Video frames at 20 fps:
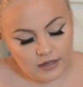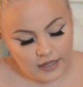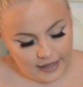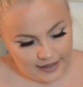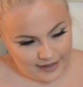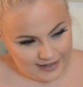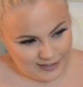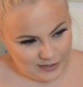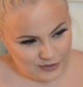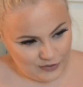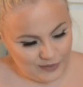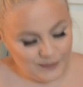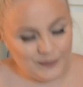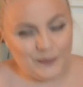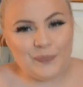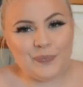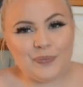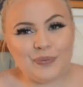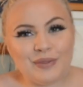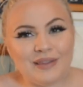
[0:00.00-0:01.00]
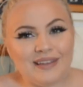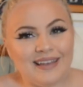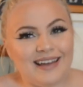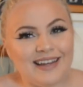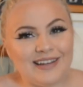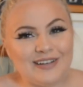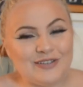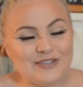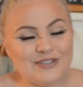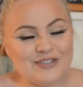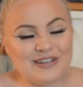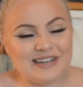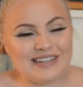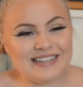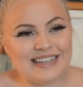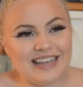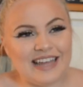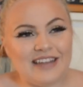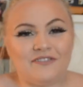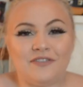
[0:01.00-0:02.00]
okay, sorry, I got
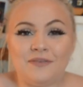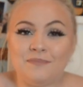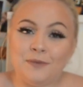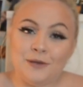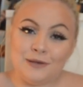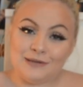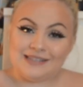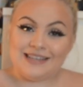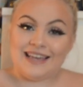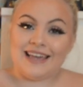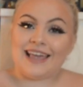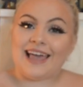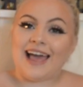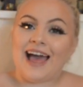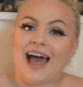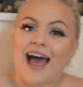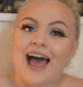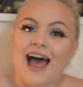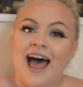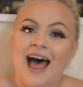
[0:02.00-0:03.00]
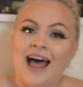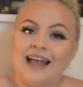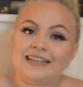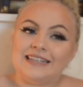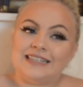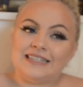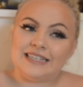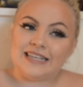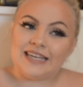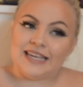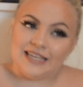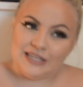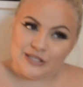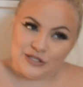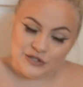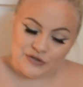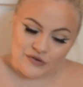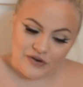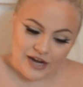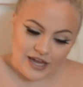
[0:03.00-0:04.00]
distracted again. For music and
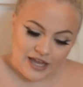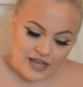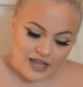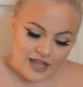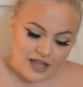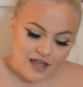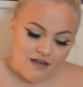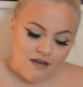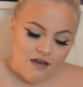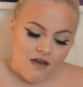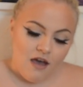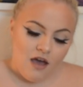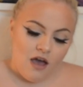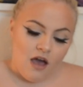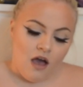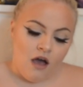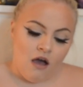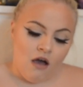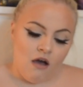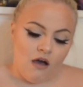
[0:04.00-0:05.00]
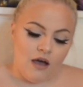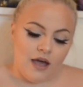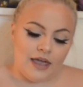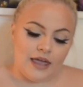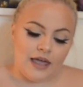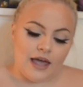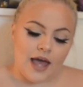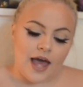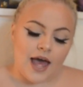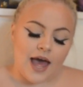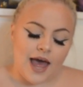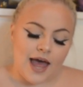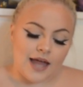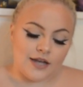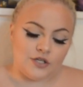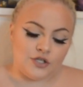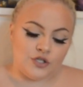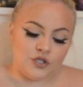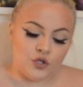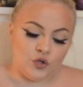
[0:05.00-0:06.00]
history, I
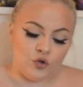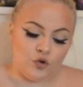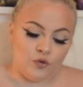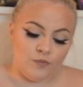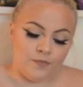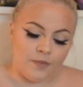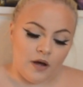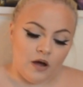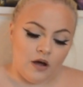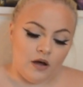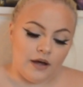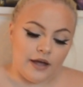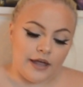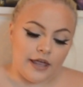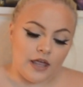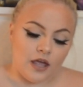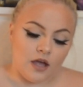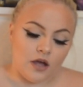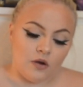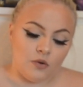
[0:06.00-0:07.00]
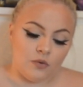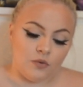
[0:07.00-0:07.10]
had to buy